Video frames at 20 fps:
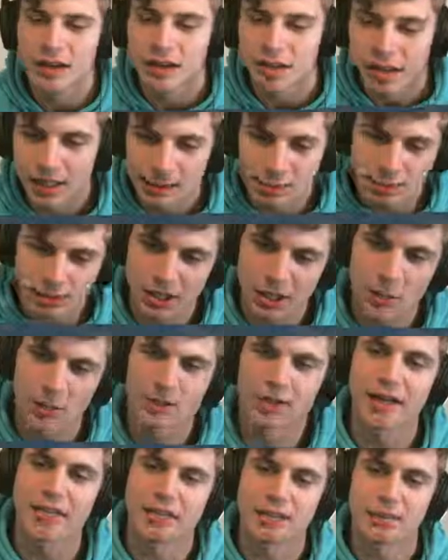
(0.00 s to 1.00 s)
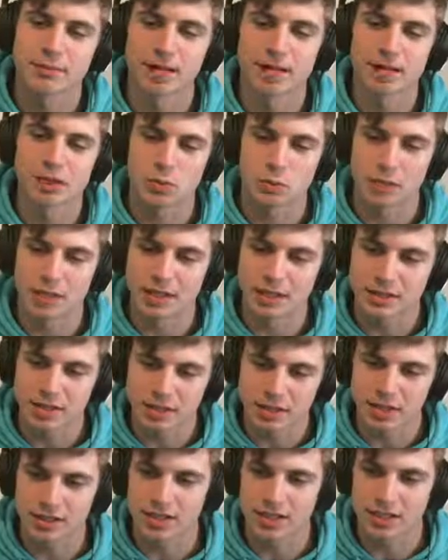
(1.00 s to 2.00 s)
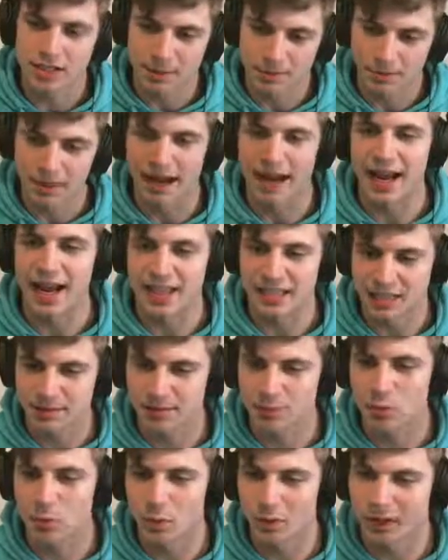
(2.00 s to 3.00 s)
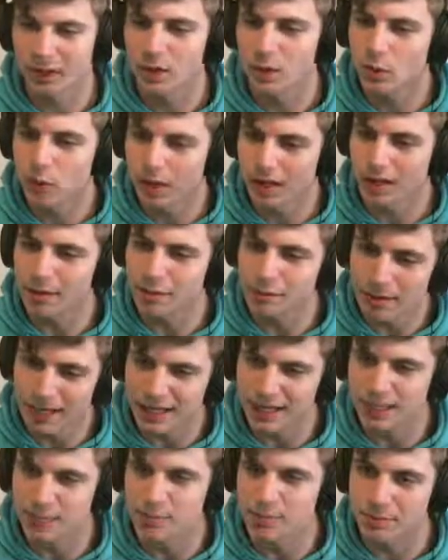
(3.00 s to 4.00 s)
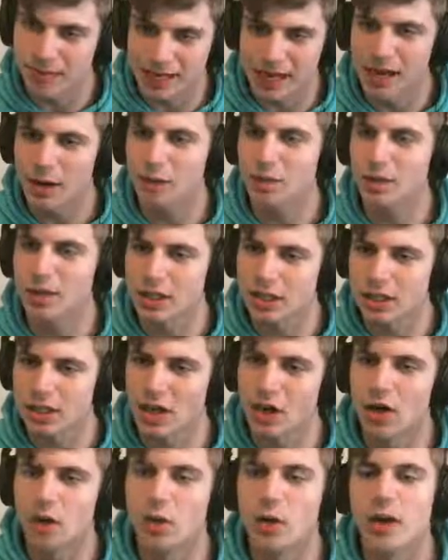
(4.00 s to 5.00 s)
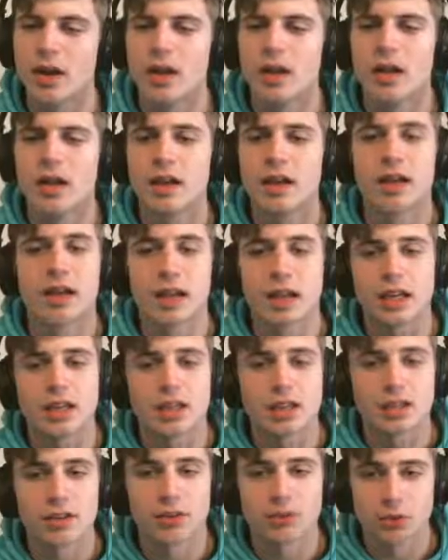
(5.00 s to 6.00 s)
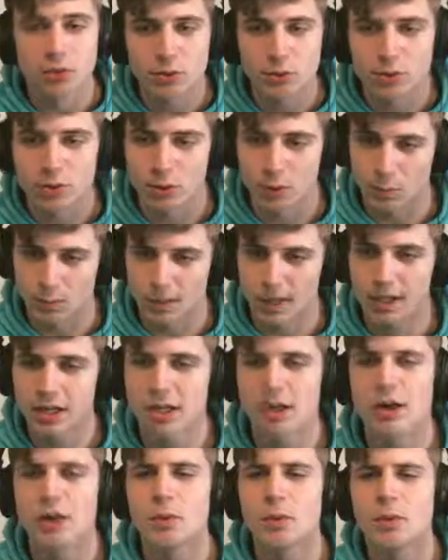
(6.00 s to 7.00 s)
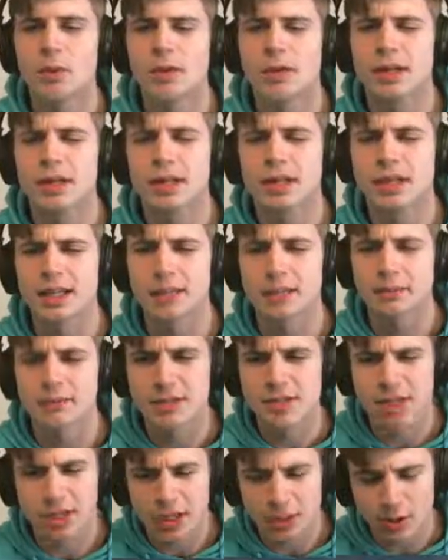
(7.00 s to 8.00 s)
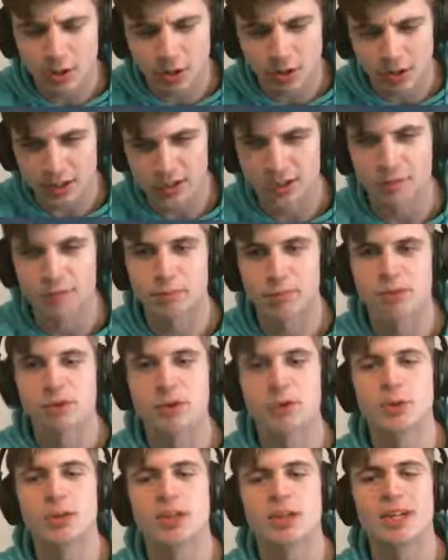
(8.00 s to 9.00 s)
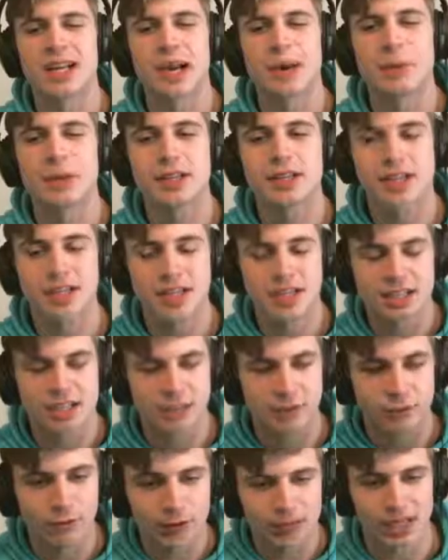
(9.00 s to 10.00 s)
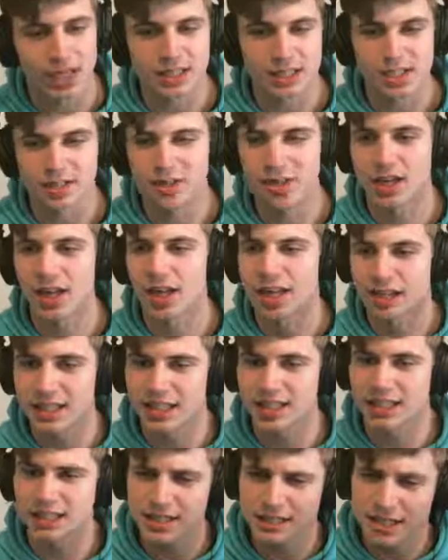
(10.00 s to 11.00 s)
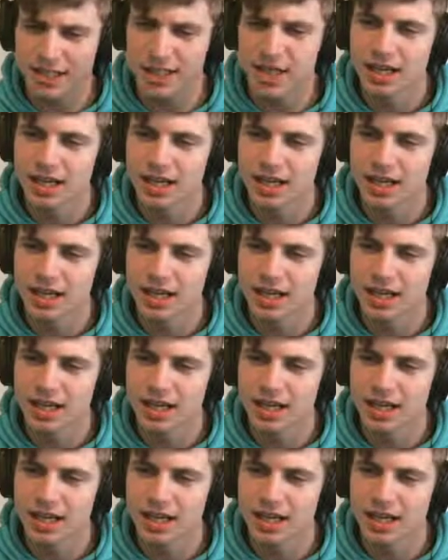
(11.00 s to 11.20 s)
Here we go, we have some nice wins, and you can see in the past I've been winning quite a bit, but now we're going to go into the future. We're going to continue going to the future, and now we see a defeat, okay? This is